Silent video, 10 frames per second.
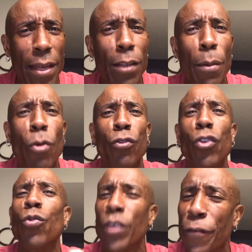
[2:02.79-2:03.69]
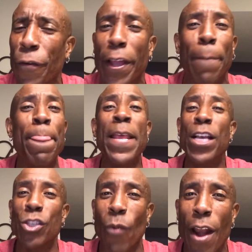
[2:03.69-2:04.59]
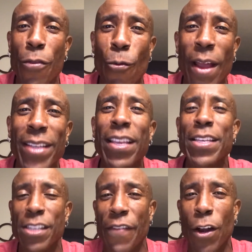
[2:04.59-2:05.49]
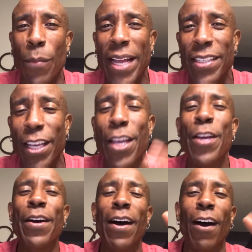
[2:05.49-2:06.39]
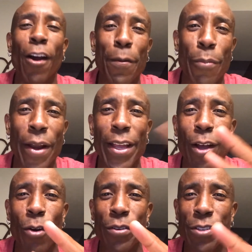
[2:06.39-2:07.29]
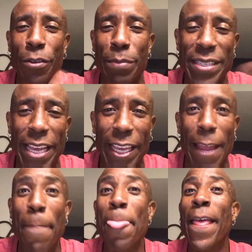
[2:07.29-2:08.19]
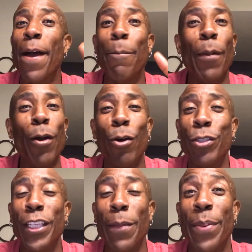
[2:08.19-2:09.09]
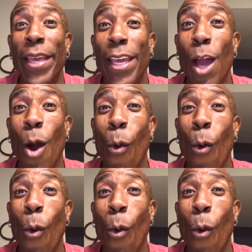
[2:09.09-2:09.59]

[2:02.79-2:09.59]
into Moto two. Good for him. So right of the race, Stefano Manzi. Uh, heartbreak goes to Moto MotoGP.